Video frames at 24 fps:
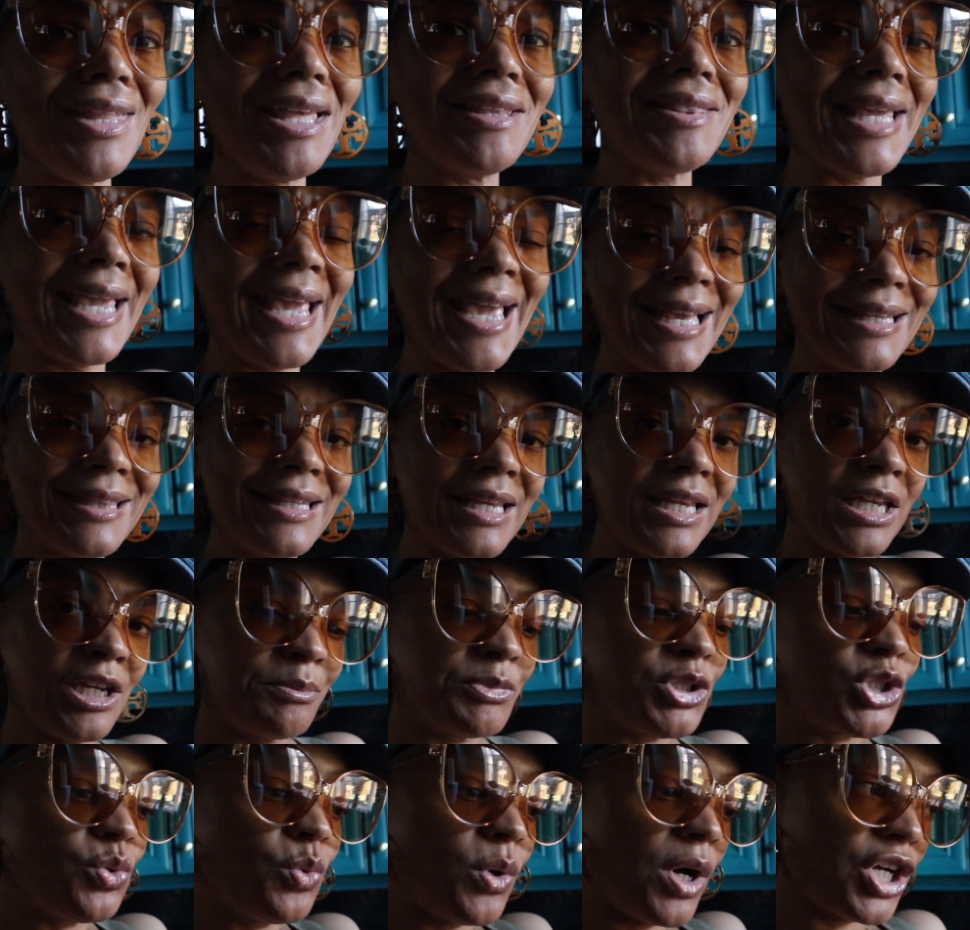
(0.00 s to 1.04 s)
They had the
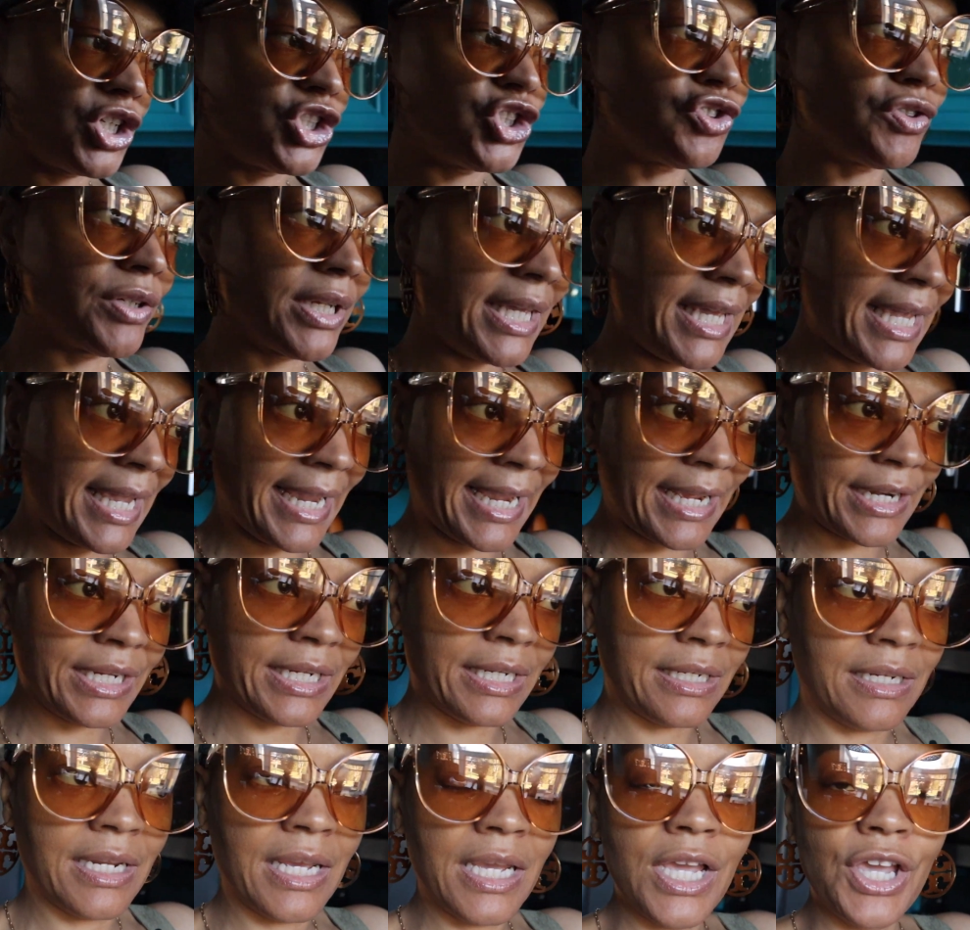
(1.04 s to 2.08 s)
M200
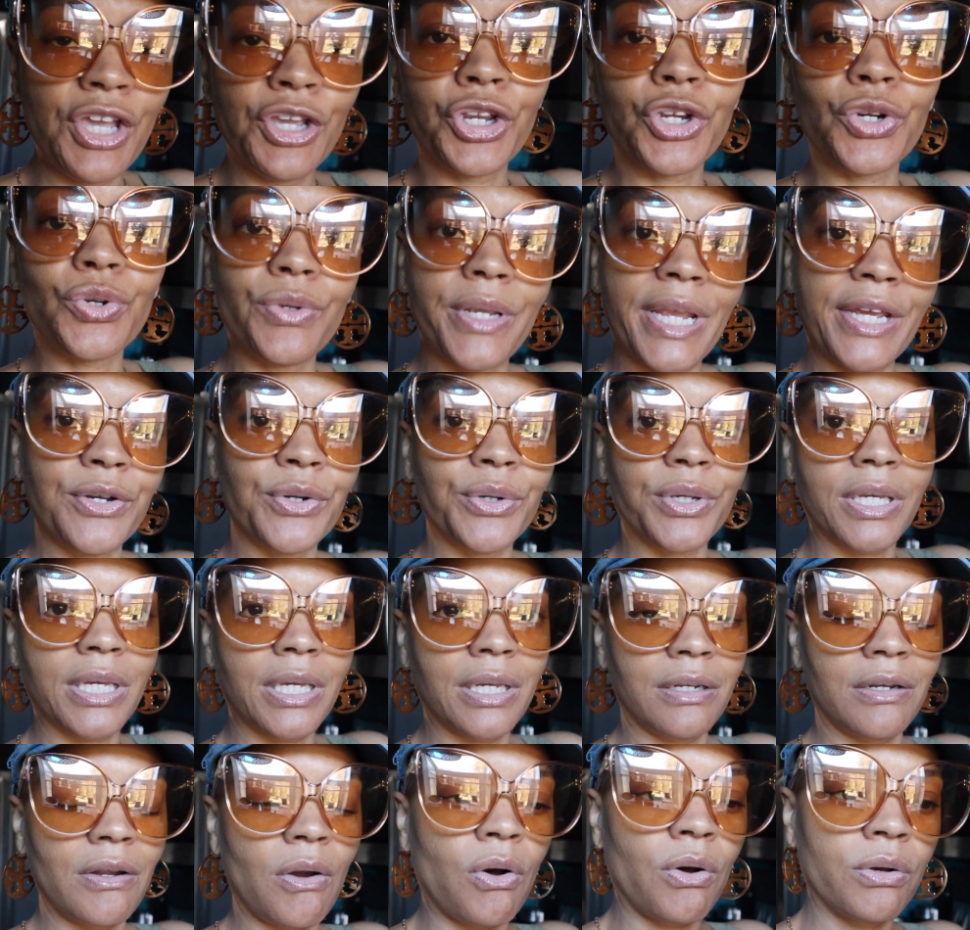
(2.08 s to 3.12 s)
Canon Creator
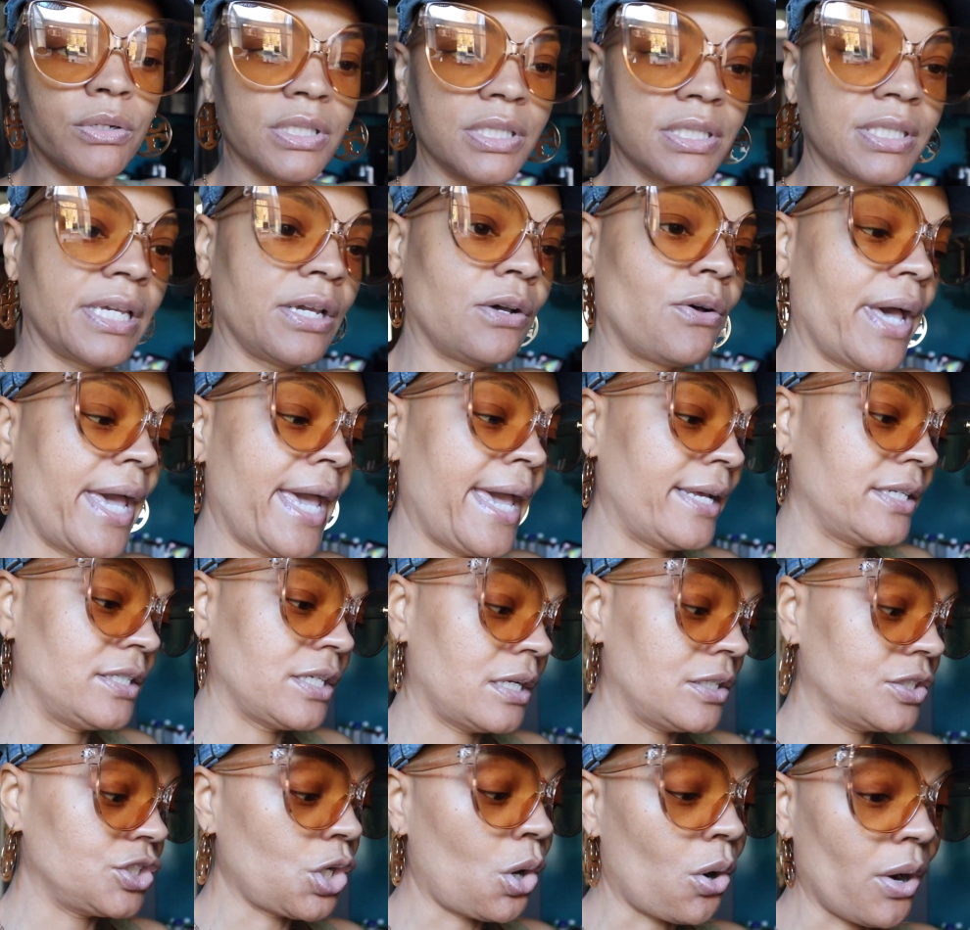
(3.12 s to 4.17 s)
Kit on sale at
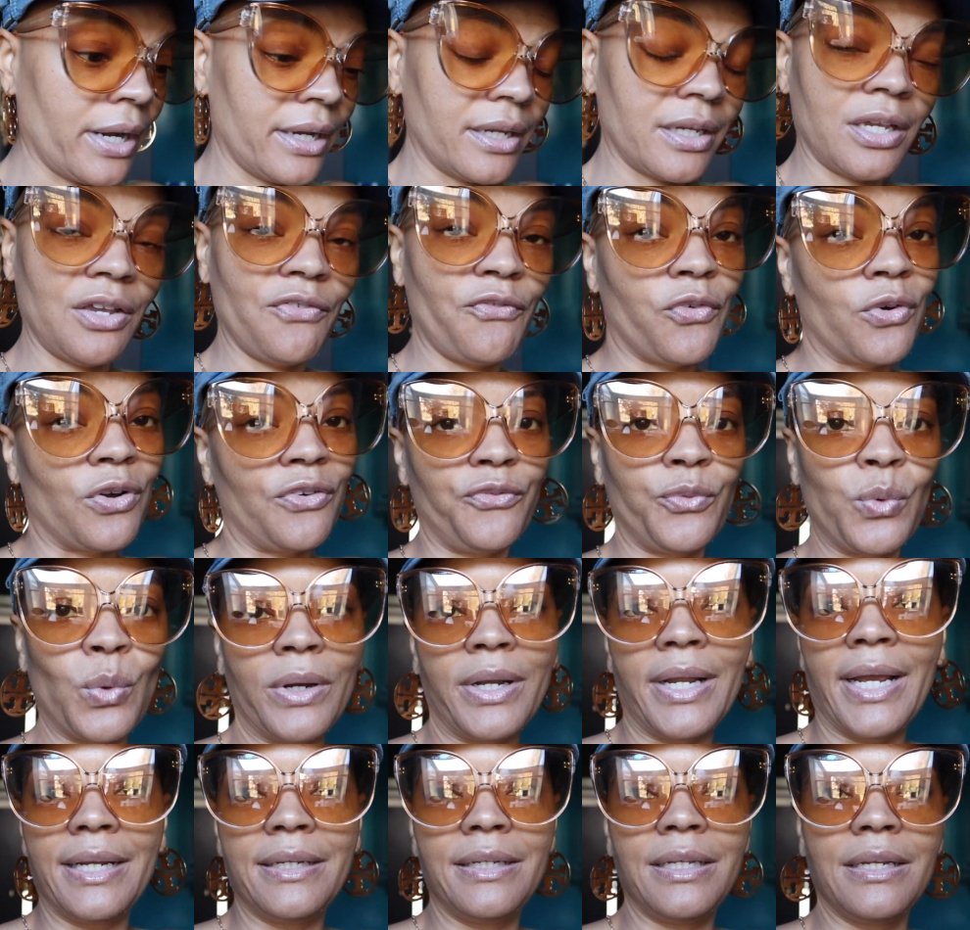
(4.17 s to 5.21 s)
Target for
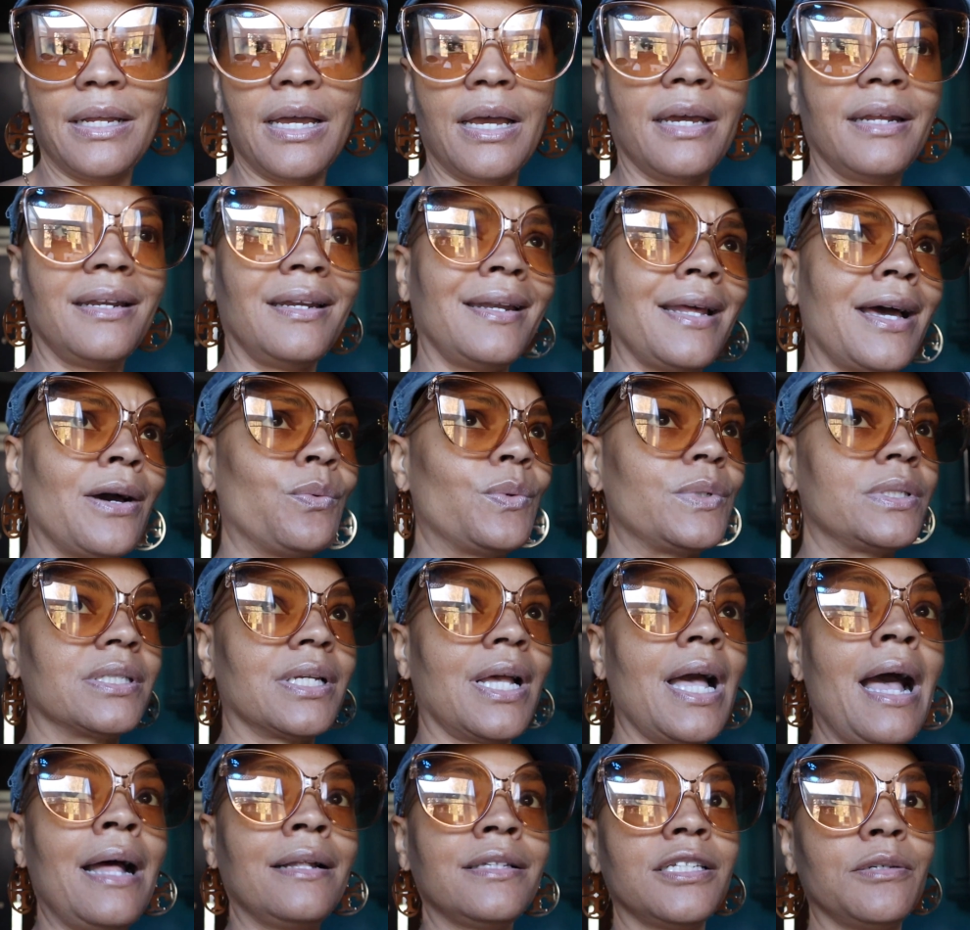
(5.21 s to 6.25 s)
$4.99, and I was
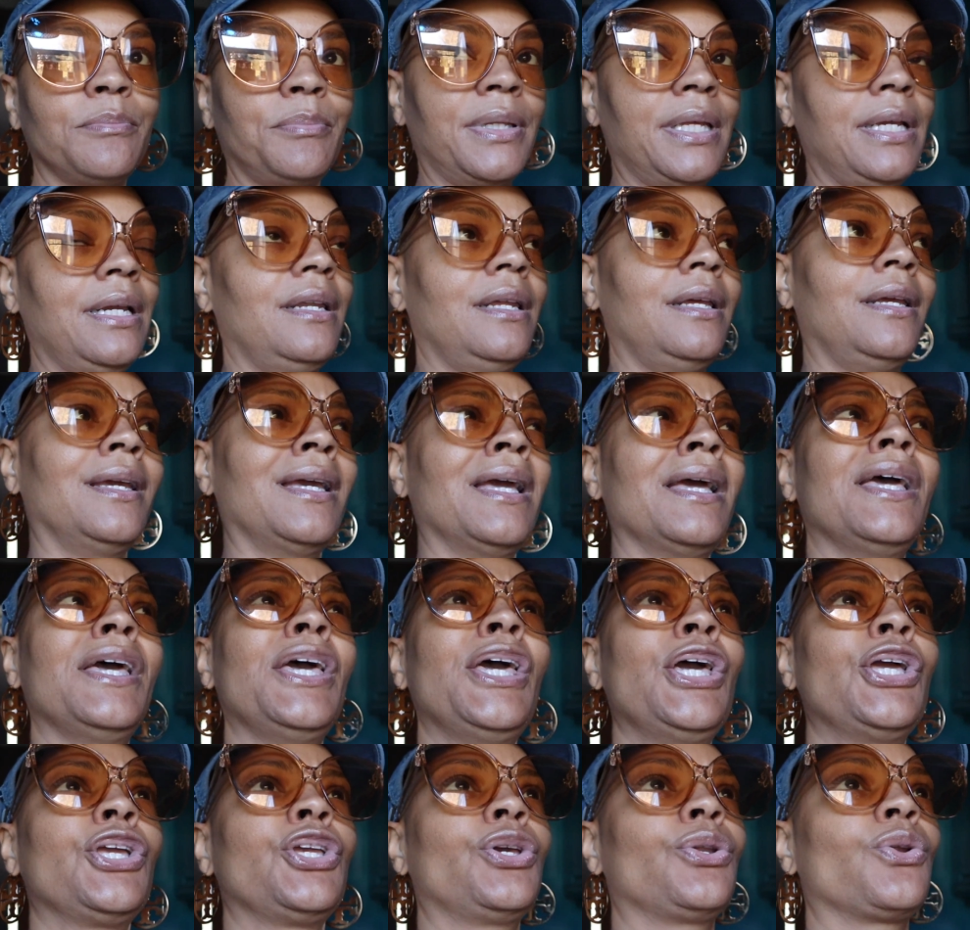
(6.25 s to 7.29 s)
contemplating,
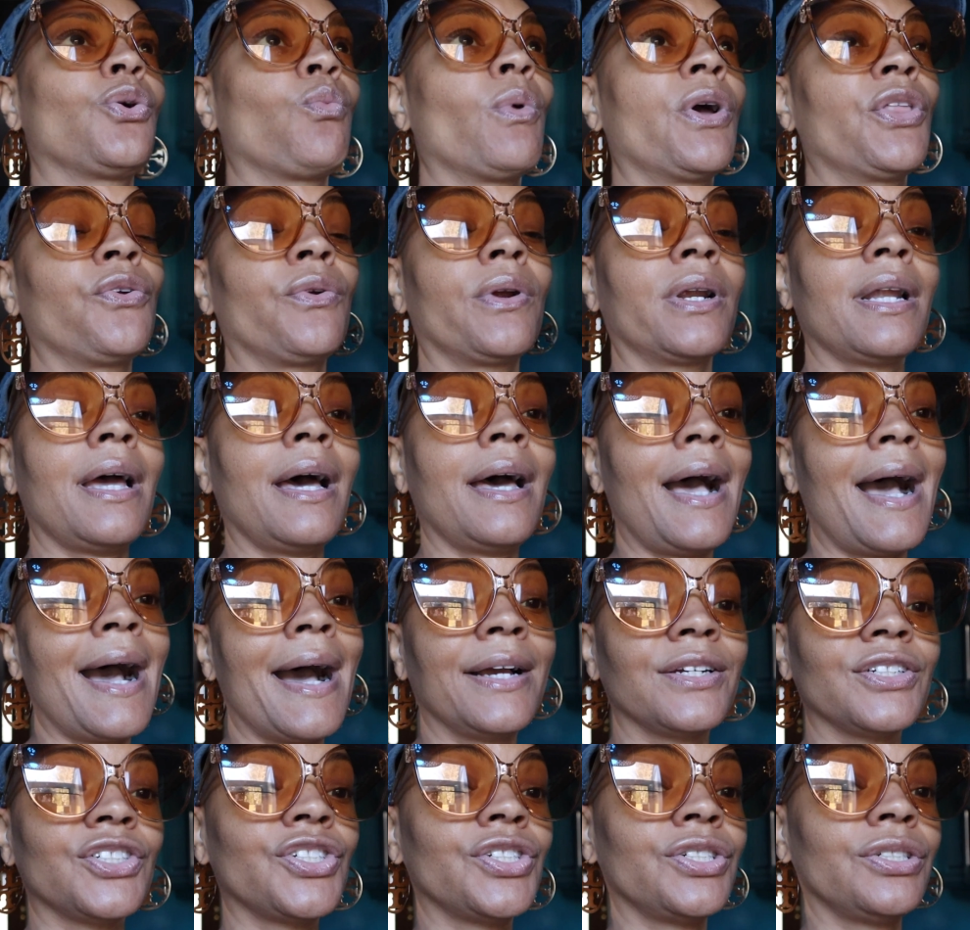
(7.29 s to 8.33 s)
you know, whether or not
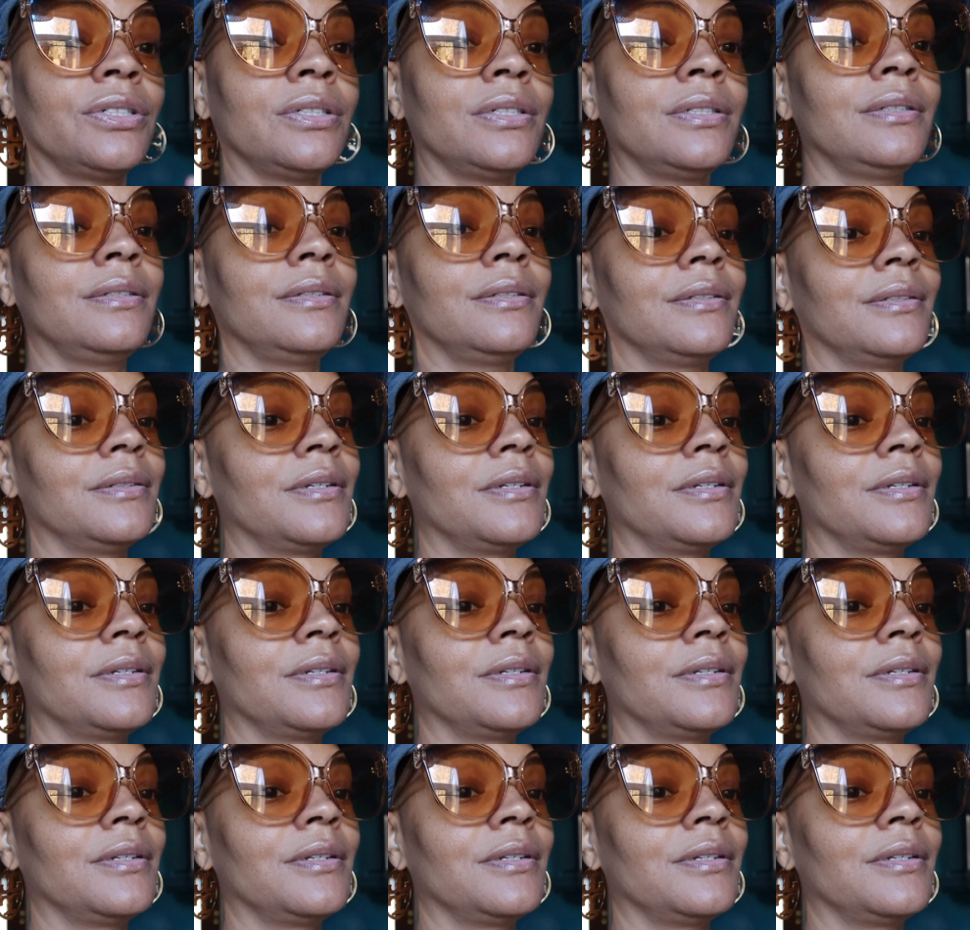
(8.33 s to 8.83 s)
I should